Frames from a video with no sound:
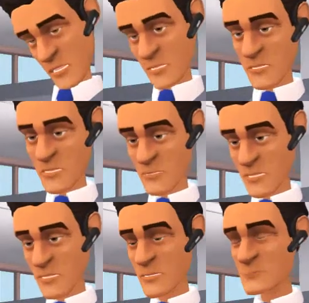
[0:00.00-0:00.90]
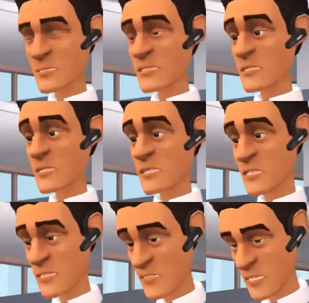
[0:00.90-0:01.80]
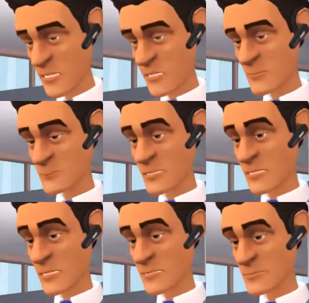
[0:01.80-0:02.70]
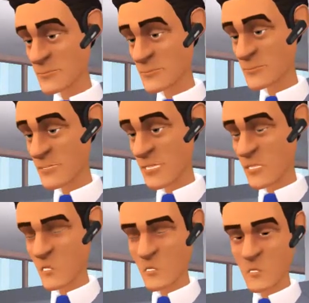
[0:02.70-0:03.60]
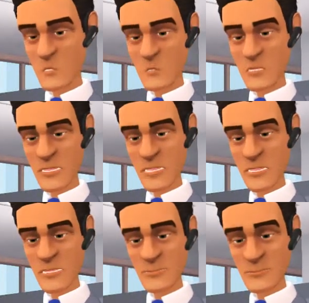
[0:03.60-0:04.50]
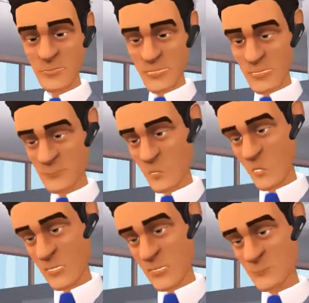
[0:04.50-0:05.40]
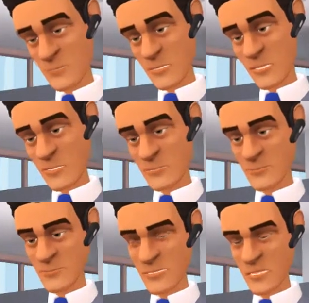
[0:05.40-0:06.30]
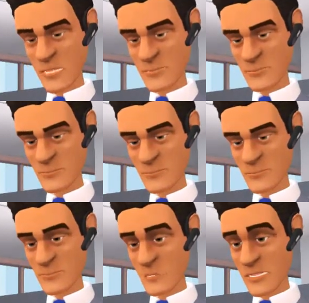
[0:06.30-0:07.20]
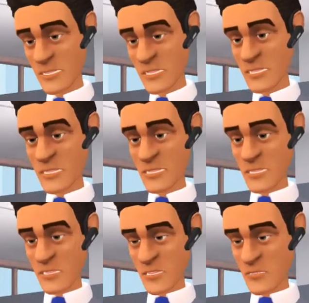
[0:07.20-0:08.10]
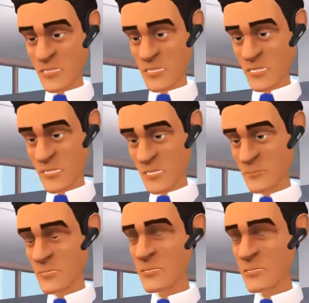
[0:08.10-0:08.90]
capital expenses and revenue expenses. I don't understand, they're both expenses, right? So why do they have different names?